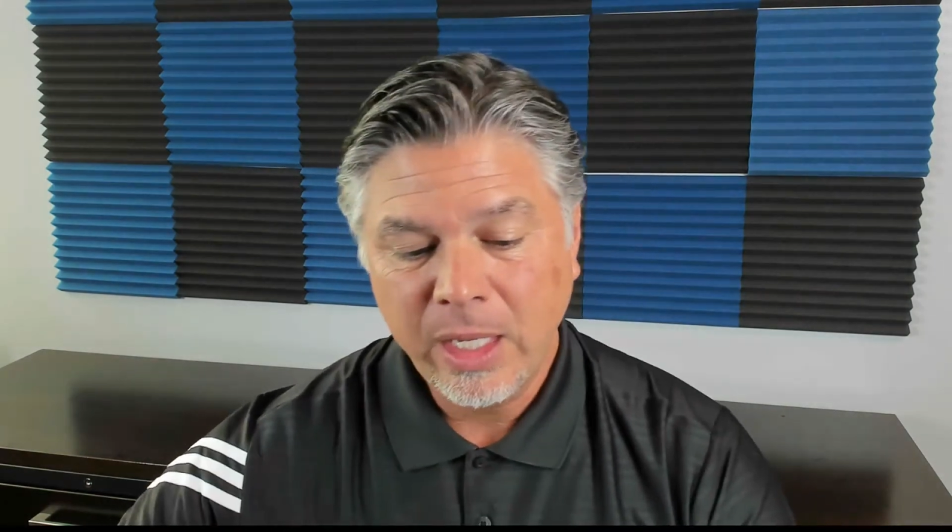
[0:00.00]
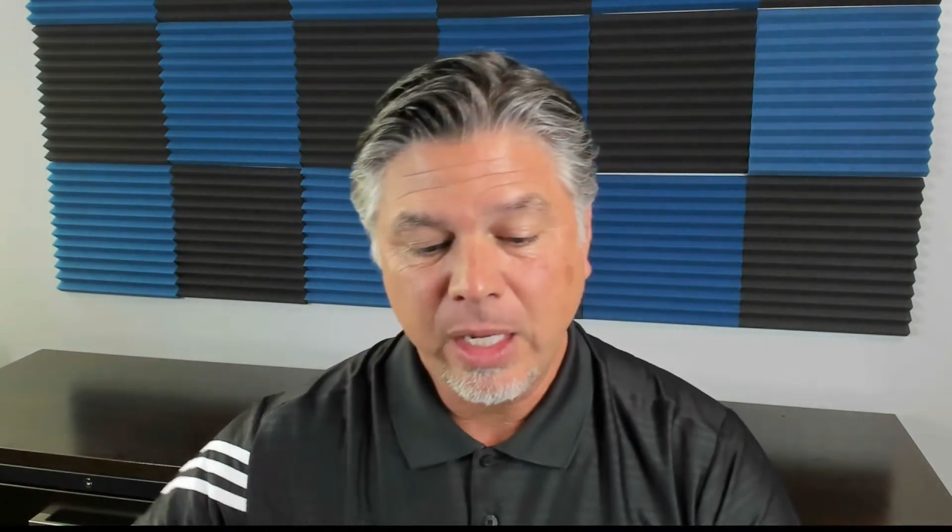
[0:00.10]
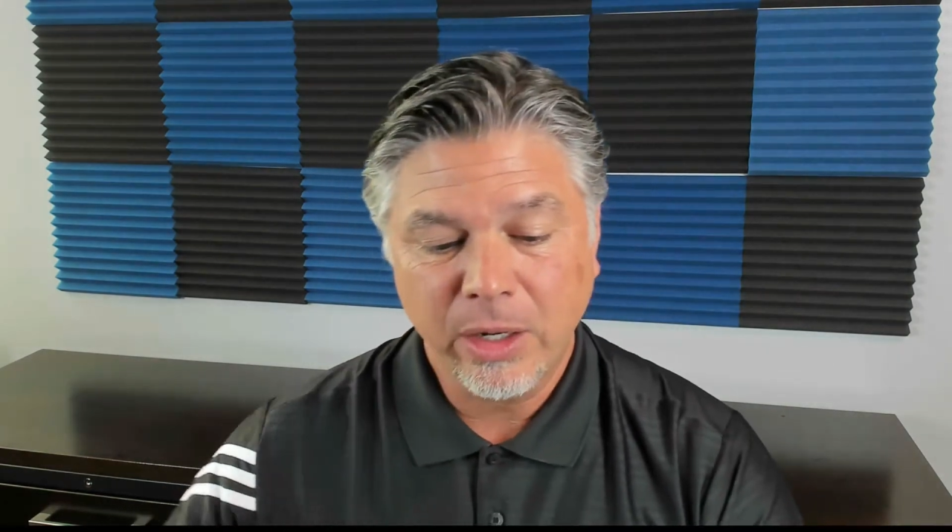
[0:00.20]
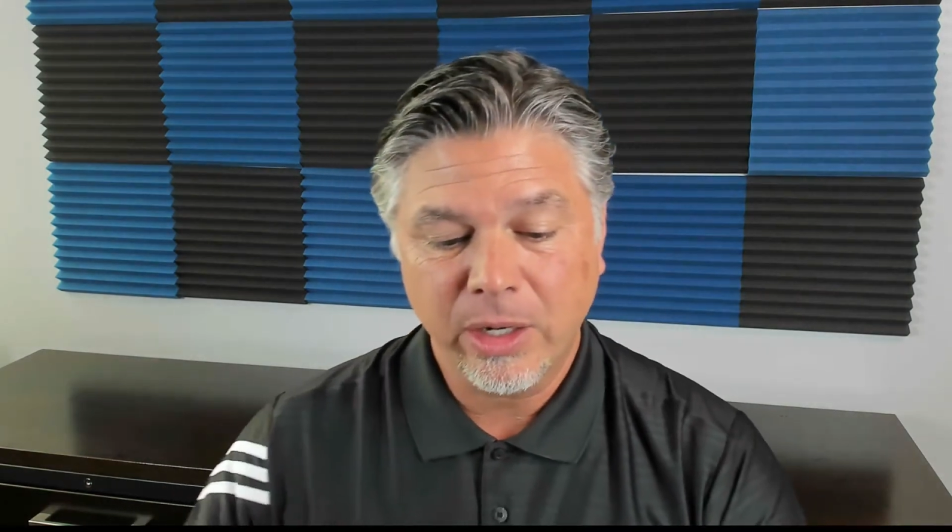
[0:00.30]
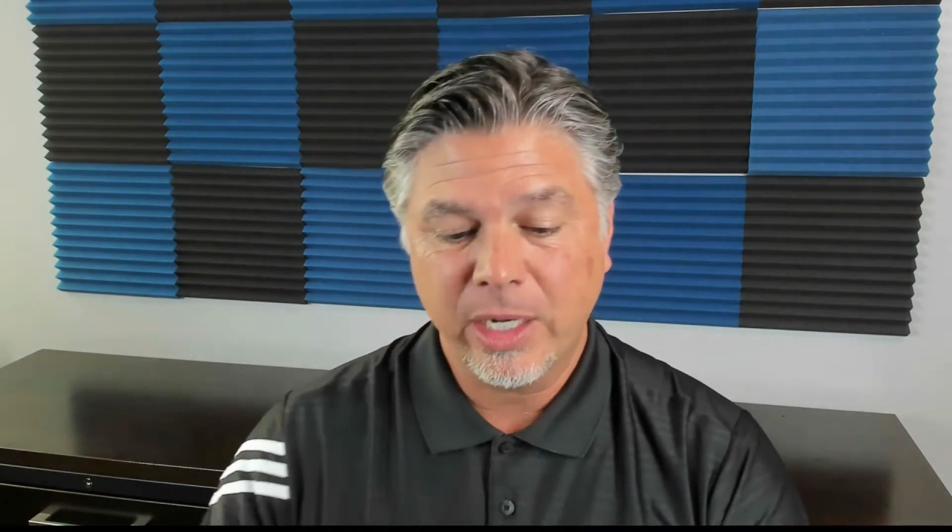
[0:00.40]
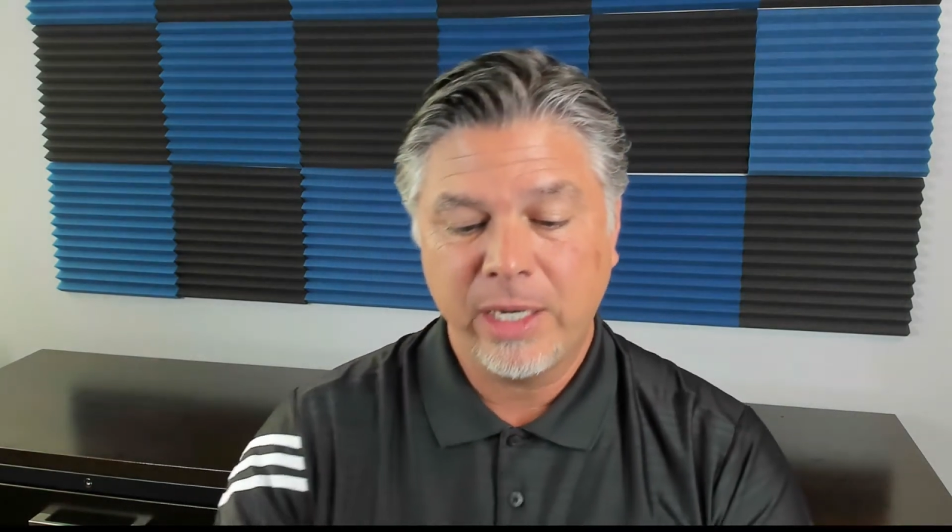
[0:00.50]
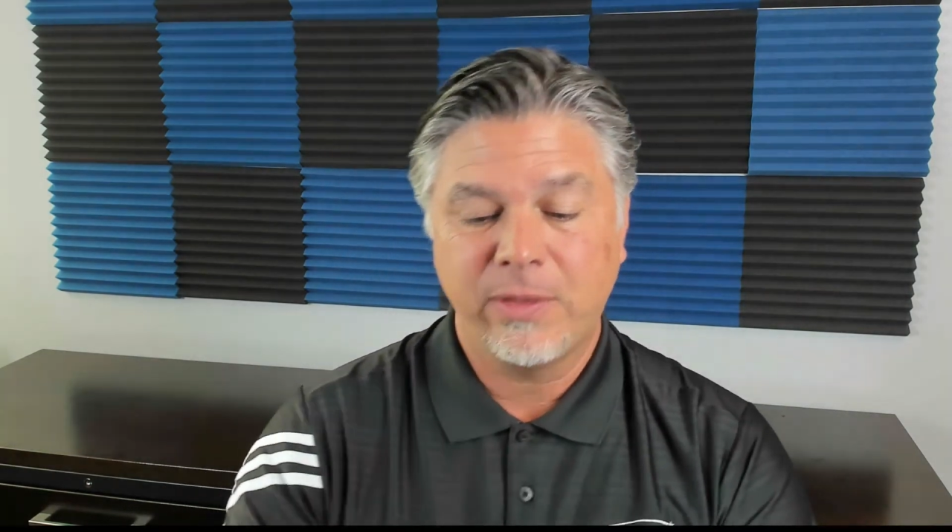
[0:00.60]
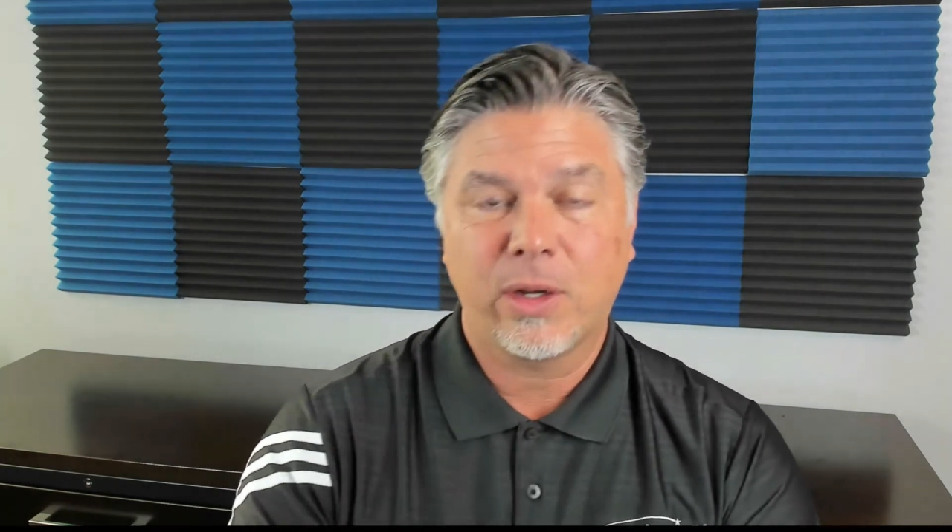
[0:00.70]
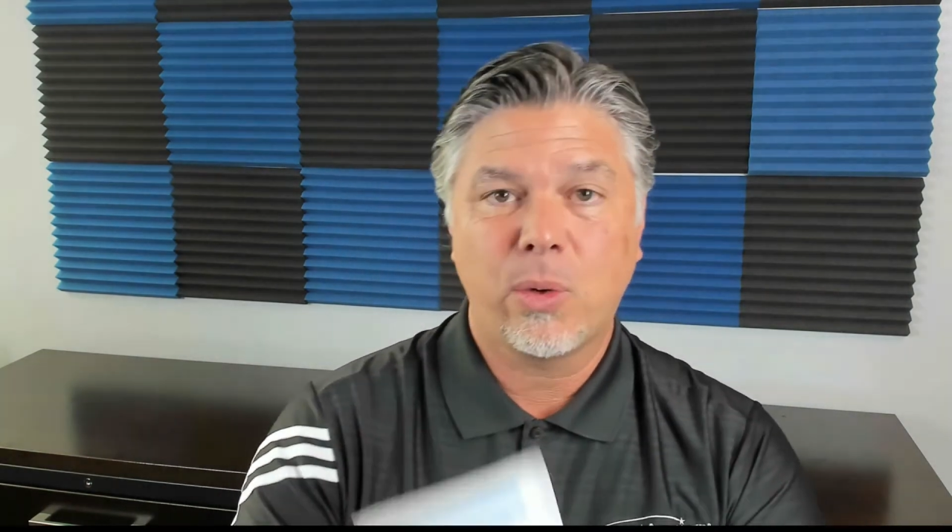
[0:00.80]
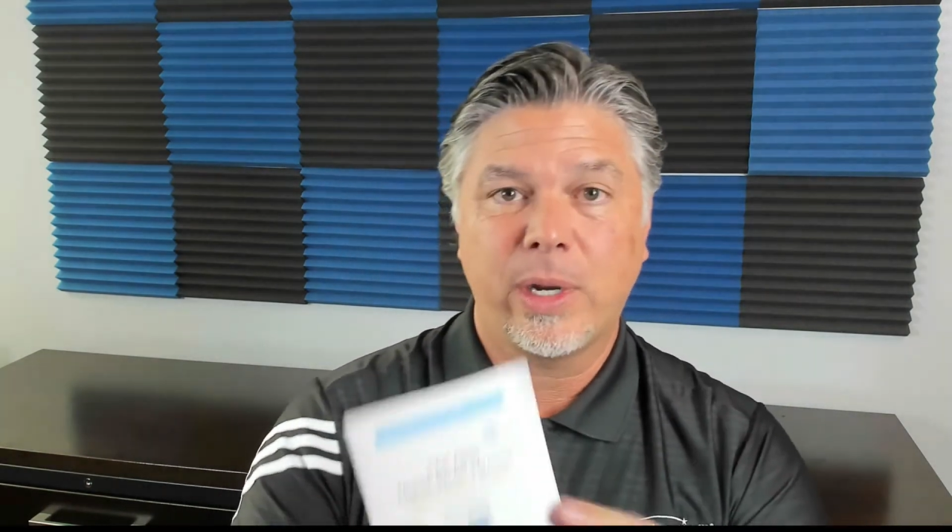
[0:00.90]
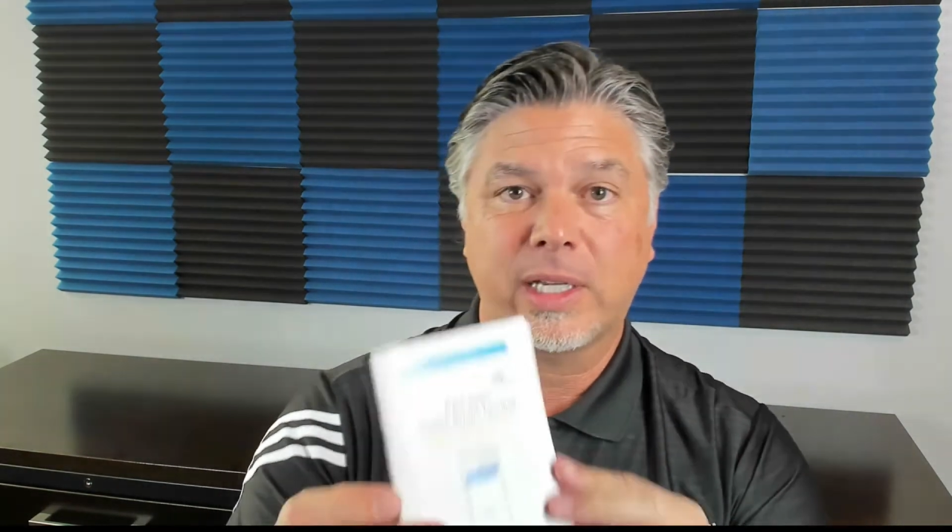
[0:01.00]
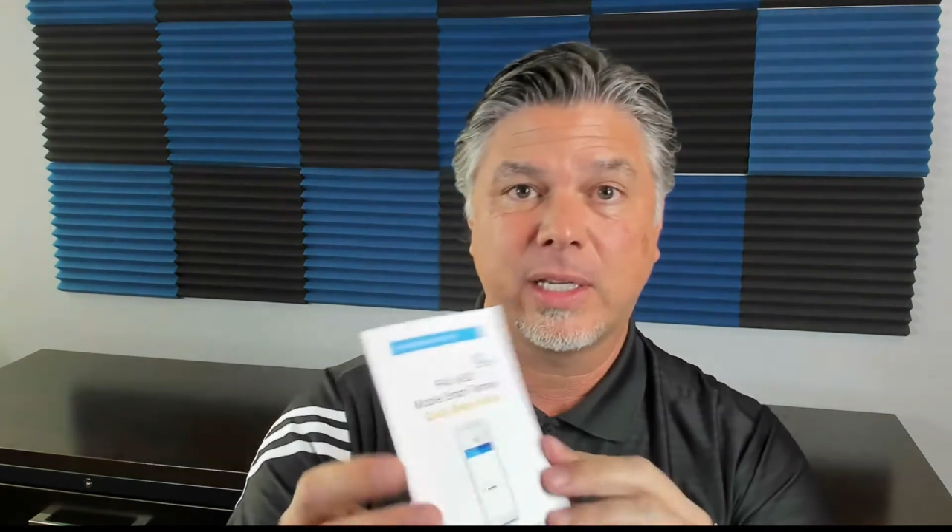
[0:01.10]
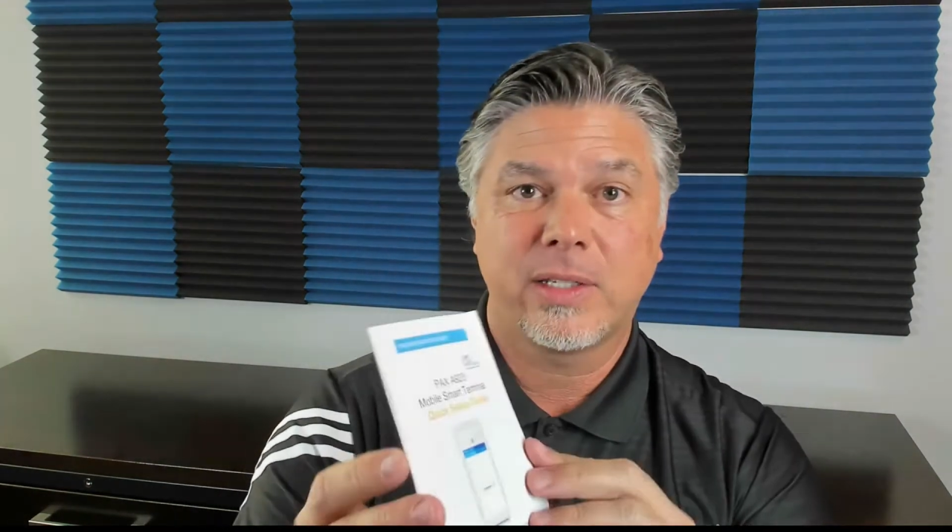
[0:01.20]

here in the quick